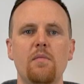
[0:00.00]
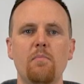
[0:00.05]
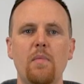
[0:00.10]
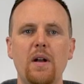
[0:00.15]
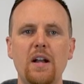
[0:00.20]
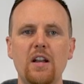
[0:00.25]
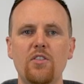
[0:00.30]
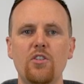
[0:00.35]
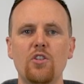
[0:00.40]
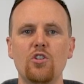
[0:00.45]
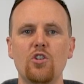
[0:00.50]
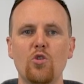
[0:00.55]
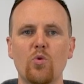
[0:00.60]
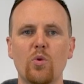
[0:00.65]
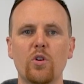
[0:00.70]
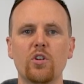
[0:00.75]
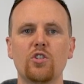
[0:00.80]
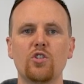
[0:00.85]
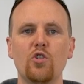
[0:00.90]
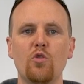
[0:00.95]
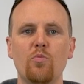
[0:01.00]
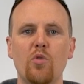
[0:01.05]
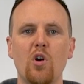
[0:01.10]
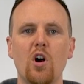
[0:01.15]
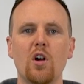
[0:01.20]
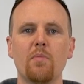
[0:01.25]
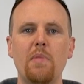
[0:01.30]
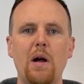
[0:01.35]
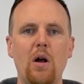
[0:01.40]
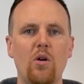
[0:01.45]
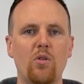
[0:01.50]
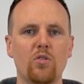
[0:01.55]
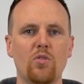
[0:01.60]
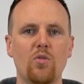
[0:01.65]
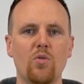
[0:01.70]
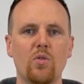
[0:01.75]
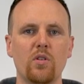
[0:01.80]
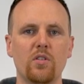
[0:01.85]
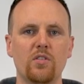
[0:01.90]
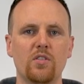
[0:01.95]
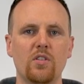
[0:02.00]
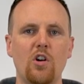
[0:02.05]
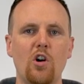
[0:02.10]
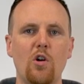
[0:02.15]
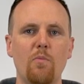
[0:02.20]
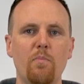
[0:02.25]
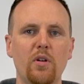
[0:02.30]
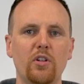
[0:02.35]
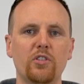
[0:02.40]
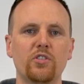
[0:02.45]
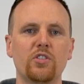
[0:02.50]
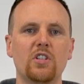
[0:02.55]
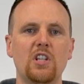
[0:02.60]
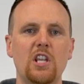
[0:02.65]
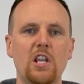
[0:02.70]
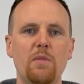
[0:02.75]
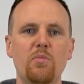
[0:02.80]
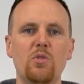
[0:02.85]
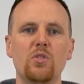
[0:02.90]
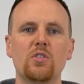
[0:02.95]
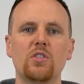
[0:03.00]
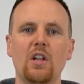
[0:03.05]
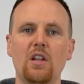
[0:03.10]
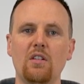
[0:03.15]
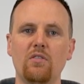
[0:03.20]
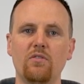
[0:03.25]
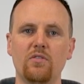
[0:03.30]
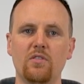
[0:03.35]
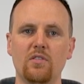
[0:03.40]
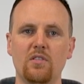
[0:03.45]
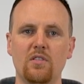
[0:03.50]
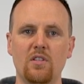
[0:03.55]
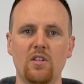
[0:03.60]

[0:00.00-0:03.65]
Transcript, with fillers: Many of the newer two prong power cords are built to keep you safe.